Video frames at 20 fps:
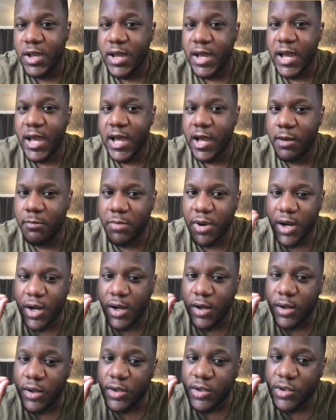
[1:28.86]
uh,
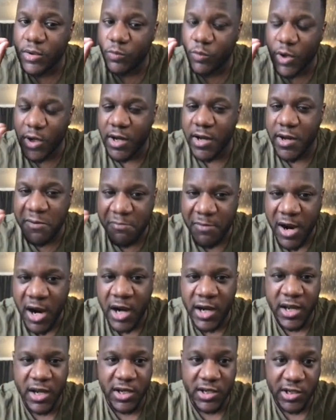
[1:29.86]
but one of the
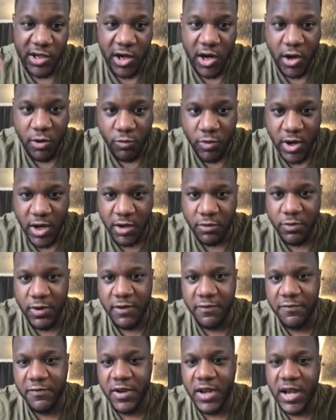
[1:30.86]
marketers that I work
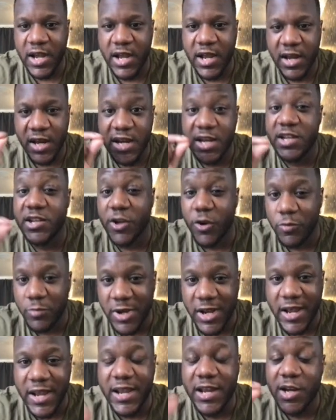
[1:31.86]
with, uh, he told me
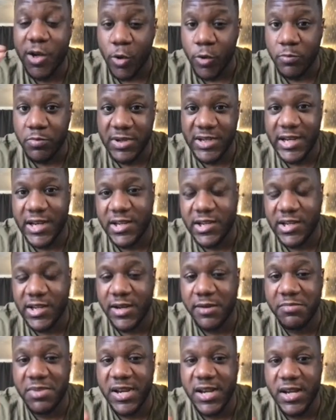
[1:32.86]
that it could
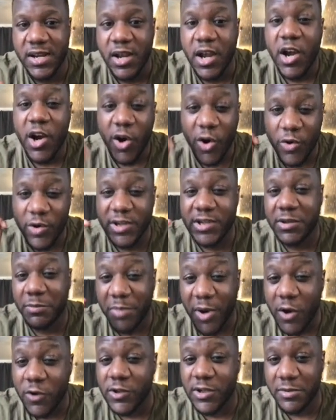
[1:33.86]
potentially be, or it's
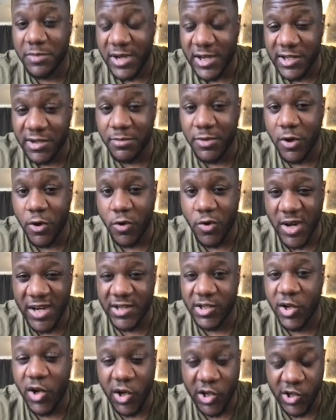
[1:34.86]
supposed to be tomorrow.
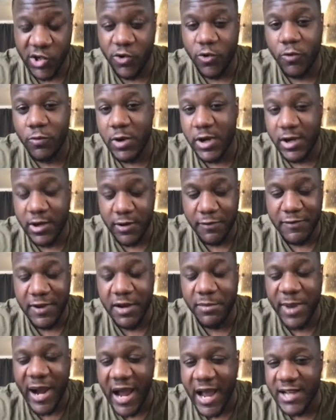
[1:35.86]
He's not sure what the
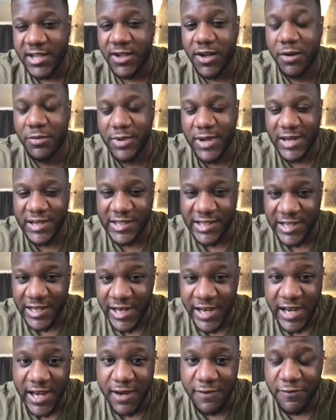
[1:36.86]
developer has up their
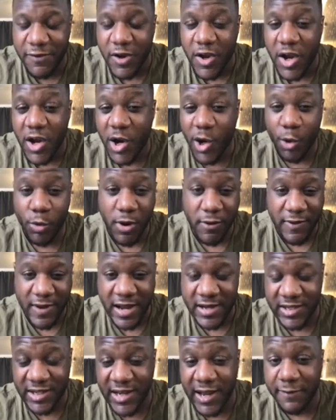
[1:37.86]
sleeve or whether
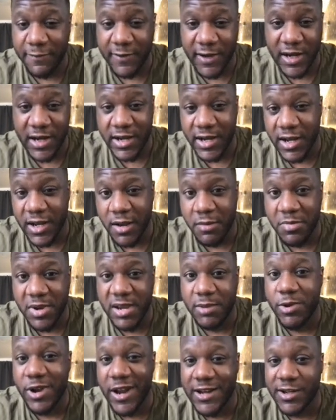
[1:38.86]
that's definitely going to be,
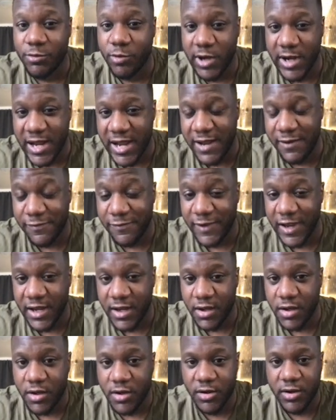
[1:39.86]
but that's what they
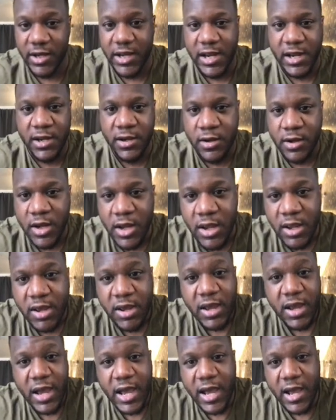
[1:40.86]
think. Okay,
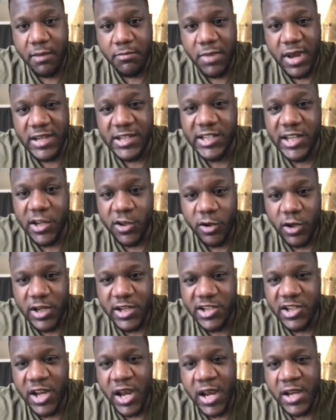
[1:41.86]
um, central
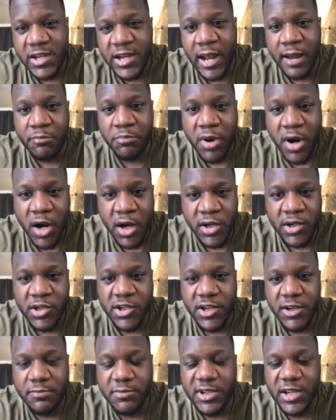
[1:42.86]
exchange and
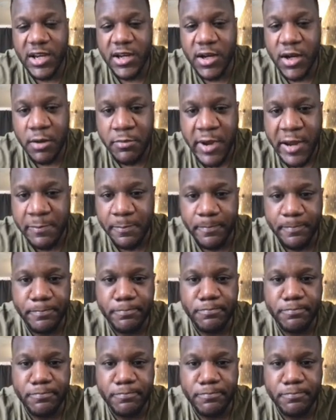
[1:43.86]
partnerships incoming.